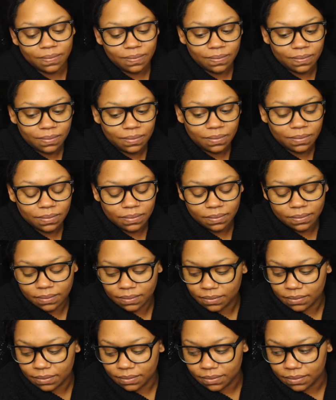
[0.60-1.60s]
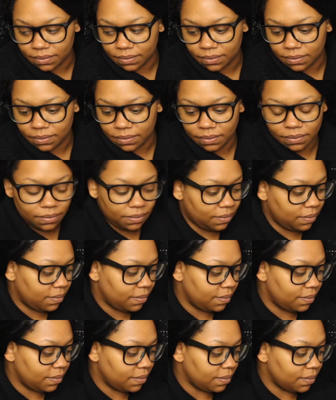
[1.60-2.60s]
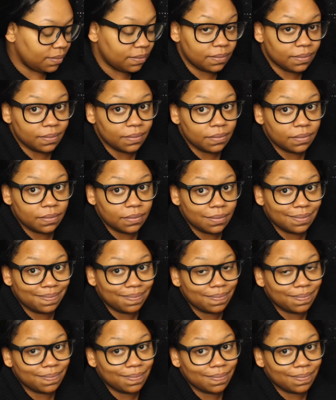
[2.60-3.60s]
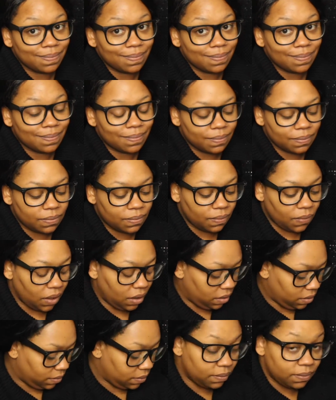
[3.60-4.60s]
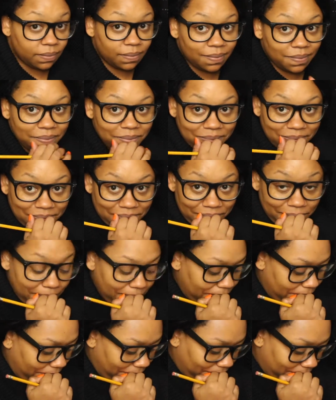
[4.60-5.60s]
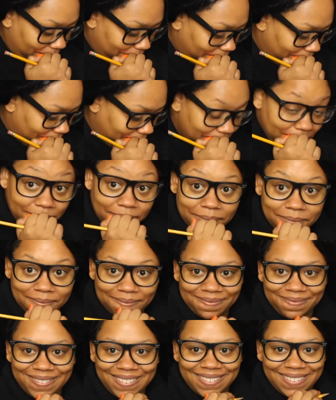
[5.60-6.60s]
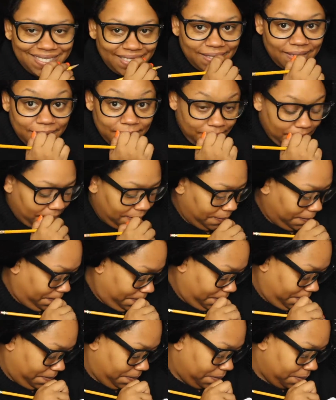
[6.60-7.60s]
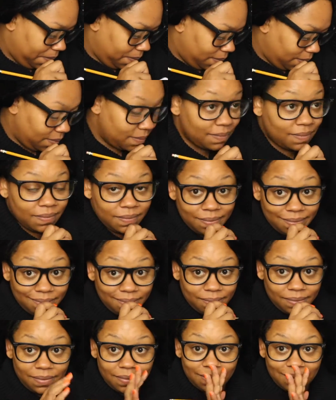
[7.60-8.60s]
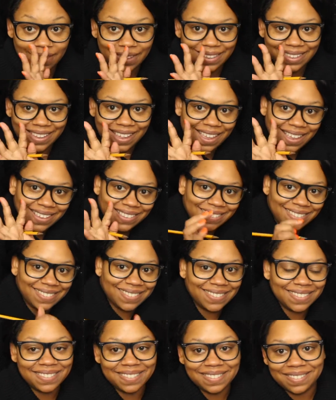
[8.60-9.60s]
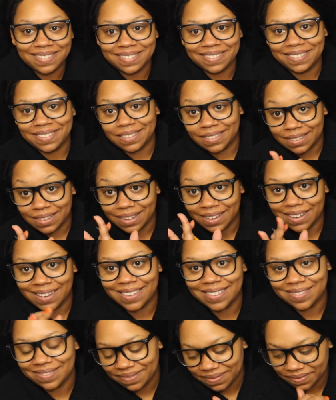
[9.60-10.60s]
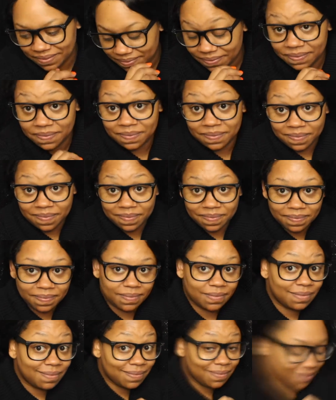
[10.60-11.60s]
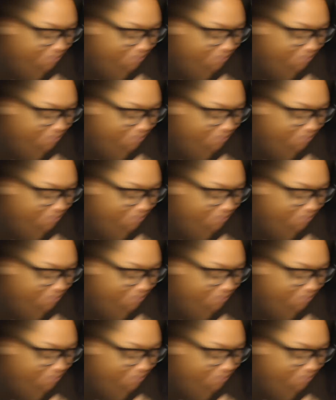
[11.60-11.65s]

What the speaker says: Hi guys, wanted to kick off Halloween 2016 with a fave. I've always loved Catwoman, so it's the traditional story. This is the innocent, shy Tori, really